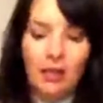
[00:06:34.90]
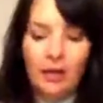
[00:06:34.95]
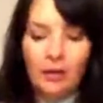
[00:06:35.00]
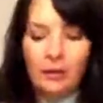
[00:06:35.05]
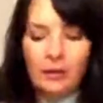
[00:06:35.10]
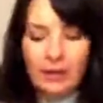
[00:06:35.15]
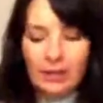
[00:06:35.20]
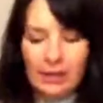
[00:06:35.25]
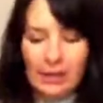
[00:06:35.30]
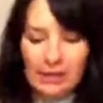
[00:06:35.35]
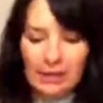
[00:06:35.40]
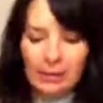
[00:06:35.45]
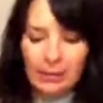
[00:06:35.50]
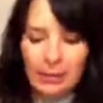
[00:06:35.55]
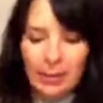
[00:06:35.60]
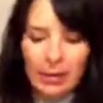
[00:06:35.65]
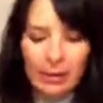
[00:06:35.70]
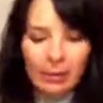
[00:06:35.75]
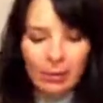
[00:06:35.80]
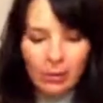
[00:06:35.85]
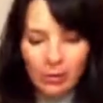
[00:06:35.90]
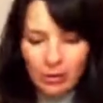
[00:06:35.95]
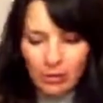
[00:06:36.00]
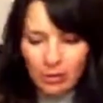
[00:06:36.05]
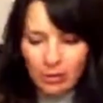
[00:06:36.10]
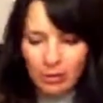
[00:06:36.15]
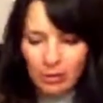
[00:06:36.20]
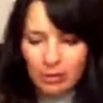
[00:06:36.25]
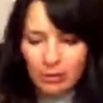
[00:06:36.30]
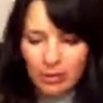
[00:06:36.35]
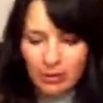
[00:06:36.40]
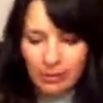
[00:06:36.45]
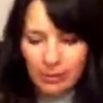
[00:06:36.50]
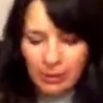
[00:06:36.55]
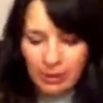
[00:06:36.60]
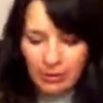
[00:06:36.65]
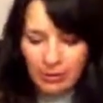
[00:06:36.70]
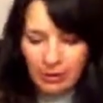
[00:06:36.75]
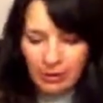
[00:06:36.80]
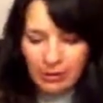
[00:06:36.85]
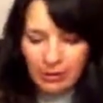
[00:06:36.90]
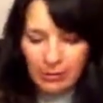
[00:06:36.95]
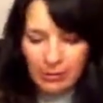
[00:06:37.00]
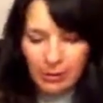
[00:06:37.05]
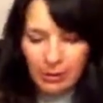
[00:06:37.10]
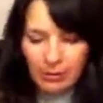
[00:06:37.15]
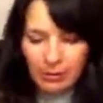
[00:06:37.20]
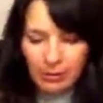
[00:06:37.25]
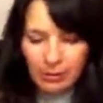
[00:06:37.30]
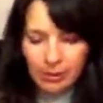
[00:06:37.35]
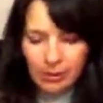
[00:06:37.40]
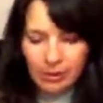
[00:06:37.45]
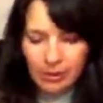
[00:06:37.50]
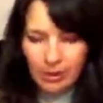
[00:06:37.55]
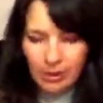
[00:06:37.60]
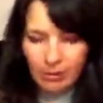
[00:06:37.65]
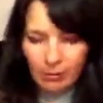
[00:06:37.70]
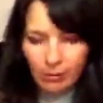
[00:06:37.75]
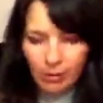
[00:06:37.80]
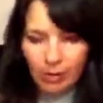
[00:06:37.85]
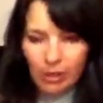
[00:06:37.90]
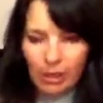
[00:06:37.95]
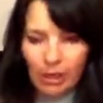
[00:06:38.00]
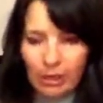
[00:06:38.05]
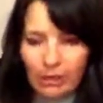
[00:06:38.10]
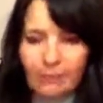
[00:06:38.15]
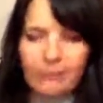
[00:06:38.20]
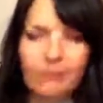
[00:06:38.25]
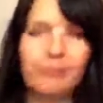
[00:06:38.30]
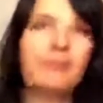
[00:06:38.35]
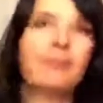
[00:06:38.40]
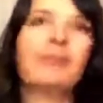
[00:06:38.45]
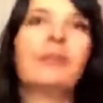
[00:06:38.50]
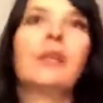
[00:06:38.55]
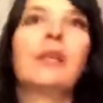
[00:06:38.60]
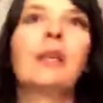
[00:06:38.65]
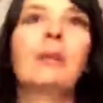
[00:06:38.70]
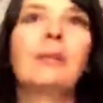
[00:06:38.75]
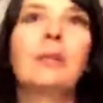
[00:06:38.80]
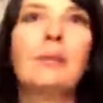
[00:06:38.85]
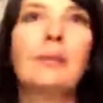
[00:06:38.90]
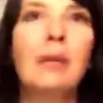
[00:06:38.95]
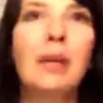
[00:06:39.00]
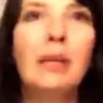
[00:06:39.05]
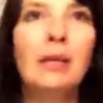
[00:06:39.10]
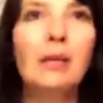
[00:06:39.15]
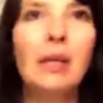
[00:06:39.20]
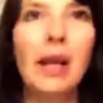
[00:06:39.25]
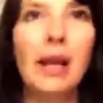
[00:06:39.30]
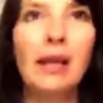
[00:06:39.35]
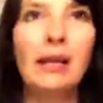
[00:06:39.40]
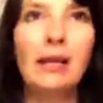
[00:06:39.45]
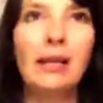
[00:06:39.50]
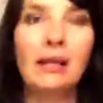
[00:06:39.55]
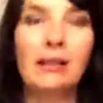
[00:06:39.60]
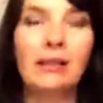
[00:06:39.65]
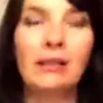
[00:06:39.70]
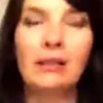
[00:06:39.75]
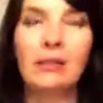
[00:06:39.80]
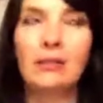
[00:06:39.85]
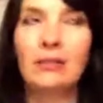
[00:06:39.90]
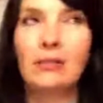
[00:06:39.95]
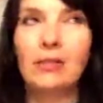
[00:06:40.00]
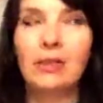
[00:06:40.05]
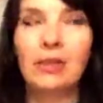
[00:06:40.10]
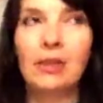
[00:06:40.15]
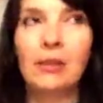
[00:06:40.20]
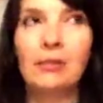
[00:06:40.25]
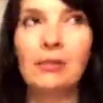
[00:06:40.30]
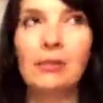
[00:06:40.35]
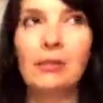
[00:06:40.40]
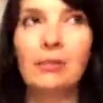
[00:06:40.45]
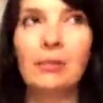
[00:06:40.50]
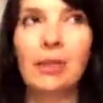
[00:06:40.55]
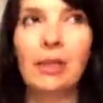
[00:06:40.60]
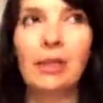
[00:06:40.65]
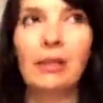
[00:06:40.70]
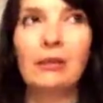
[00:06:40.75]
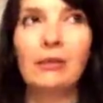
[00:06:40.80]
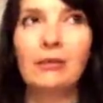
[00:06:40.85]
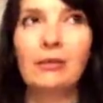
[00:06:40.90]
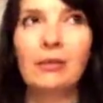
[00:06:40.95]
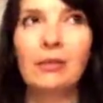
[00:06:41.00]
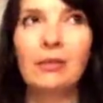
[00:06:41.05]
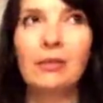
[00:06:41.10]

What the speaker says: Oh, and it has a pedal. This piano has a pedal, but it's not working. And I'm a pedal addict when it comes to piano.